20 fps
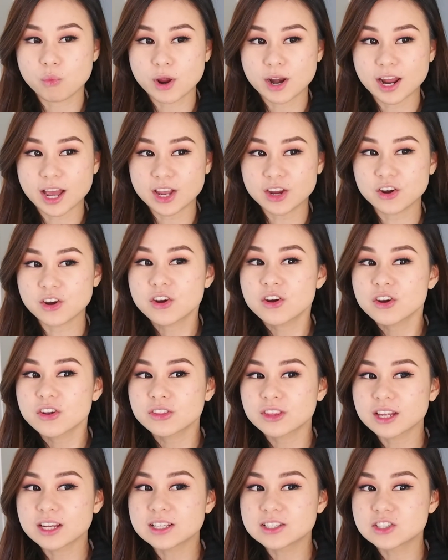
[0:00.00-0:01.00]
When I
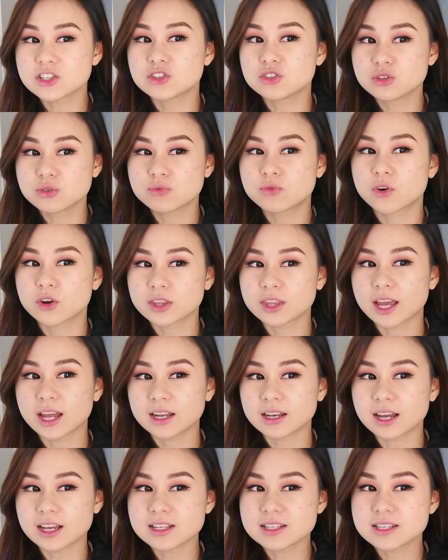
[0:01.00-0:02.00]
heard that it's a dupe for
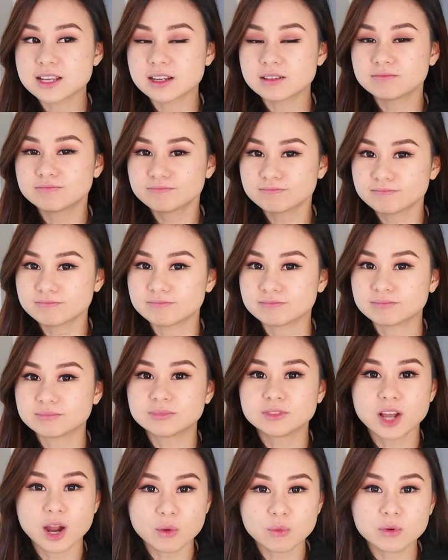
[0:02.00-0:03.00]
that, I said,
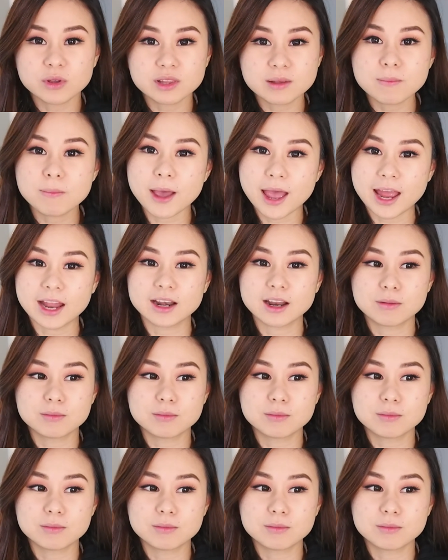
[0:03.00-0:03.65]
not really bad.